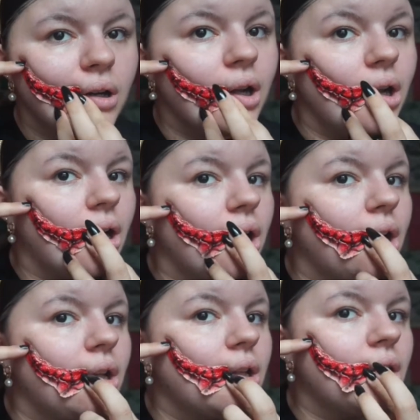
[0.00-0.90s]

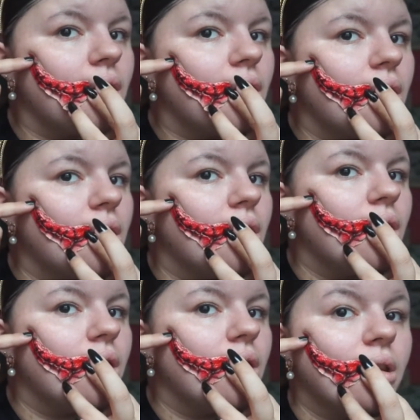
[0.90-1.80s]
And
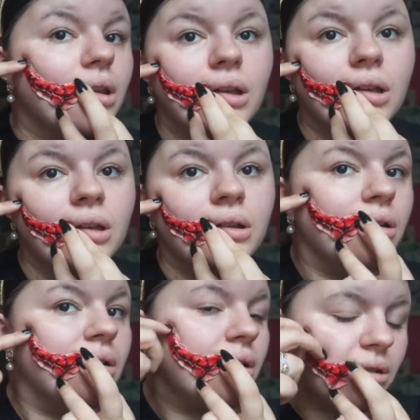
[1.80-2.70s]
there you go,
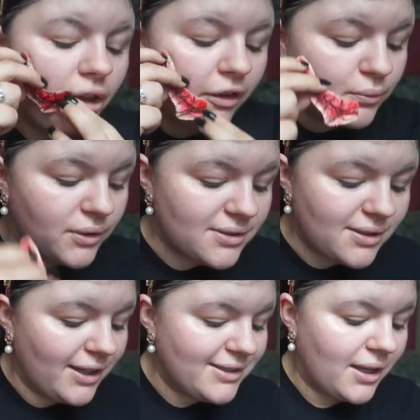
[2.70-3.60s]
there's one side.